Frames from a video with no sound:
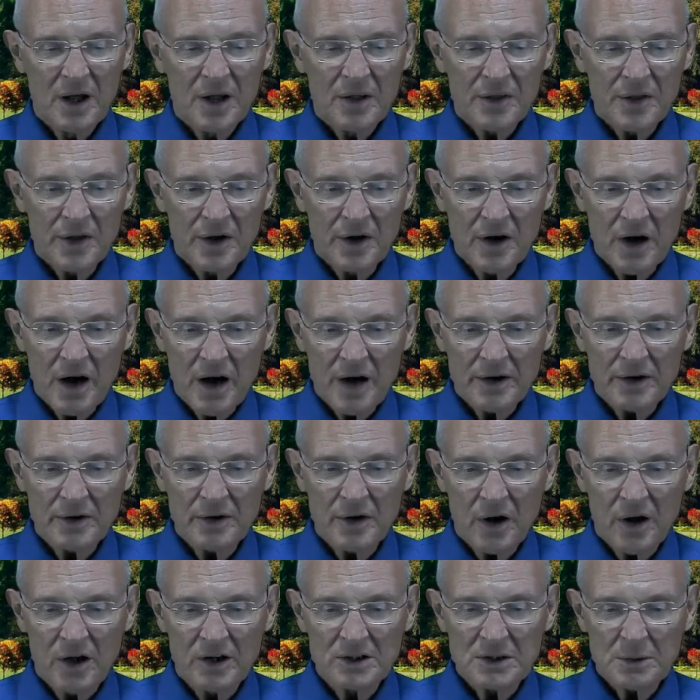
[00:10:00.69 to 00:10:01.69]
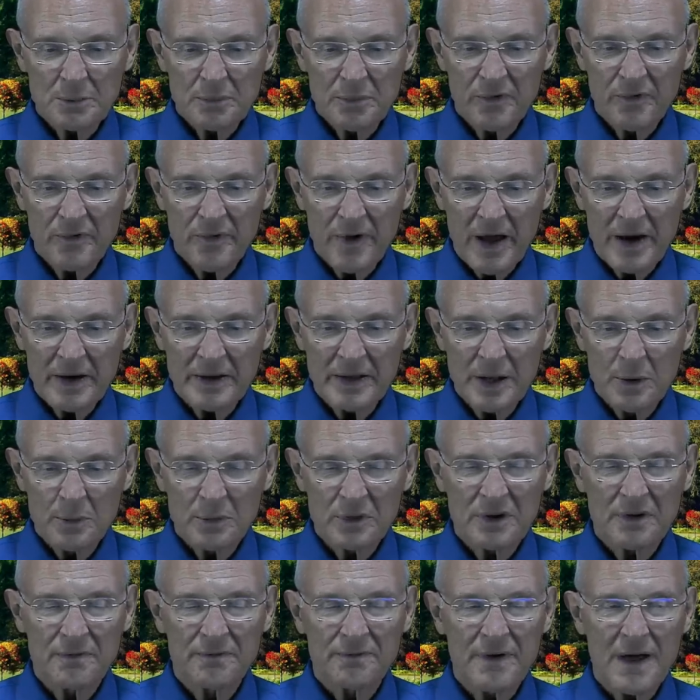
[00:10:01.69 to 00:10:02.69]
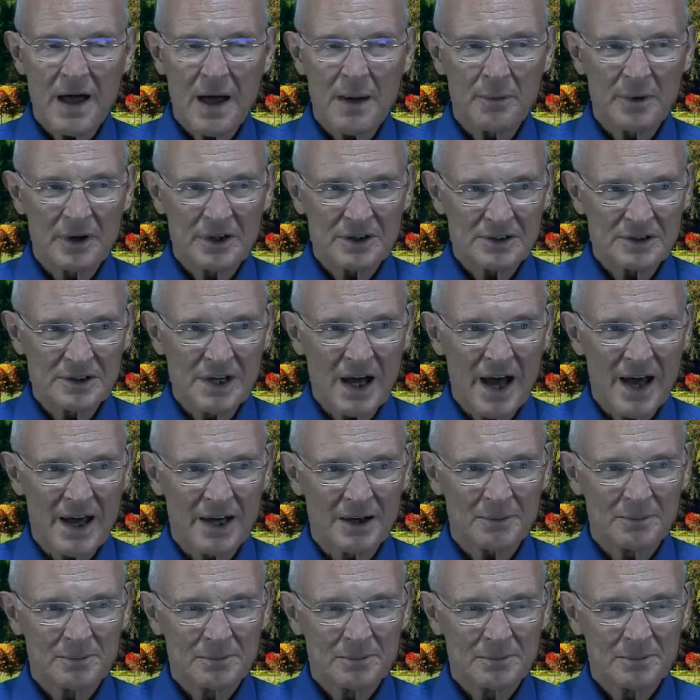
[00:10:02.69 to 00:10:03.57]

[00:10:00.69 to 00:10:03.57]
The garden also provided them with a fabulous diet.